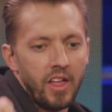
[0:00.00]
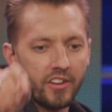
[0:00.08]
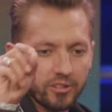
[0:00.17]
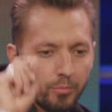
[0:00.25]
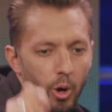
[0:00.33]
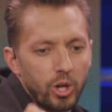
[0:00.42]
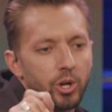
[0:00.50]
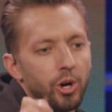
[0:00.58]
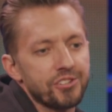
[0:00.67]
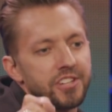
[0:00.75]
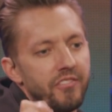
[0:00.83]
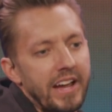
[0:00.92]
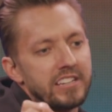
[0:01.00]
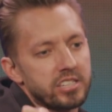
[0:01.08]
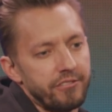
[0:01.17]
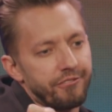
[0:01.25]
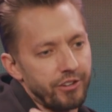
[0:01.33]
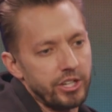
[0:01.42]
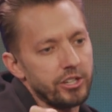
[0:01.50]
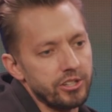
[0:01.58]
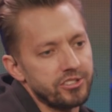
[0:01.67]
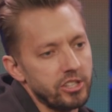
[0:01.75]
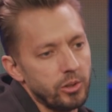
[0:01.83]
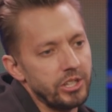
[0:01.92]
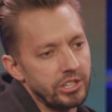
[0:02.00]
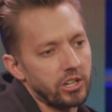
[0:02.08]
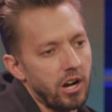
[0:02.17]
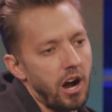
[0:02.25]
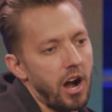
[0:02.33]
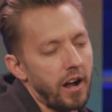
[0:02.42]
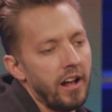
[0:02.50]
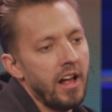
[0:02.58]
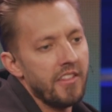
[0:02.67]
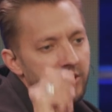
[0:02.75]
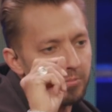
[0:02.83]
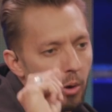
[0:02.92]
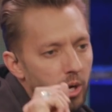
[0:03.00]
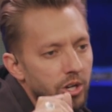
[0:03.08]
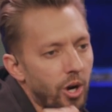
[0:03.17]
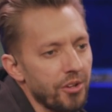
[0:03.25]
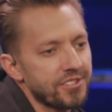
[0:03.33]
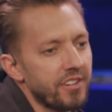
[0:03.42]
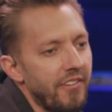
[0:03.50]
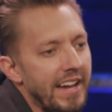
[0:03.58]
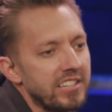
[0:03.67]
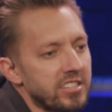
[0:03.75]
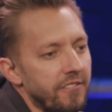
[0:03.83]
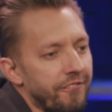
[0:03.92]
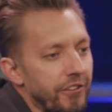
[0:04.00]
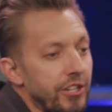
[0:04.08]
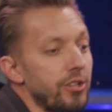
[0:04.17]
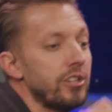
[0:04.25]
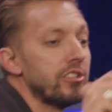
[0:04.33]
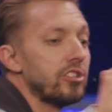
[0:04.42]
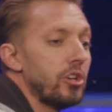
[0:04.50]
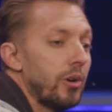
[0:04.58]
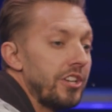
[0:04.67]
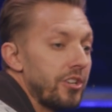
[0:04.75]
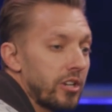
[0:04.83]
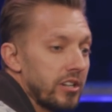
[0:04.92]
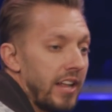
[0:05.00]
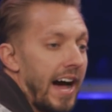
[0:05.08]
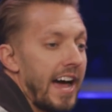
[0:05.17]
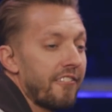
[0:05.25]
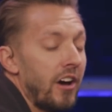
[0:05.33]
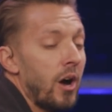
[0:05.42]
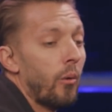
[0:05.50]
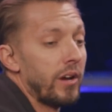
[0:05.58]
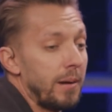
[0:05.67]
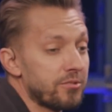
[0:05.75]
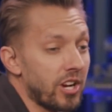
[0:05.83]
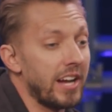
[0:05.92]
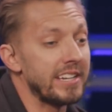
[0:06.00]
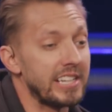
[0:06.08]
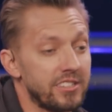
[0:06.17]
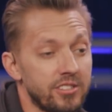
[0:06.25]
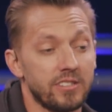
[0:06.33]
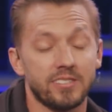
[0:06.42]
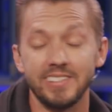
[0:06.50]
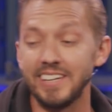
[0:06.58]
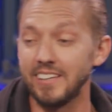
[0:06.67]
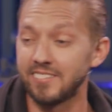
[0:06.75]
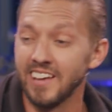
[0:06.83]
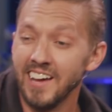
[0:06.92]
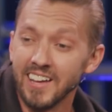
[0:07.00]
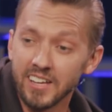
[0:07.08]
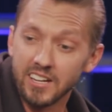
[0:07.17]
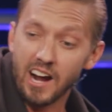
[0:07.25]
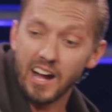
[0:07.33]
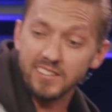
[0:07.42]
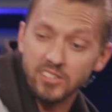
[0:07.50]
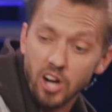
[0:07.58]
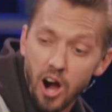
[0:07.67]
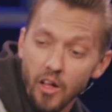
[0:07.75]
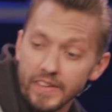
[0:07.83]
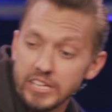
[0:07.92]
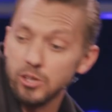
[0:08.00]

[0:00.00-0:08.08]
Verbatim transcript: There's more cultivation for you to do in your heart. There's more cultivation for you to do in your life. What I'm trying to get you to see is God's calling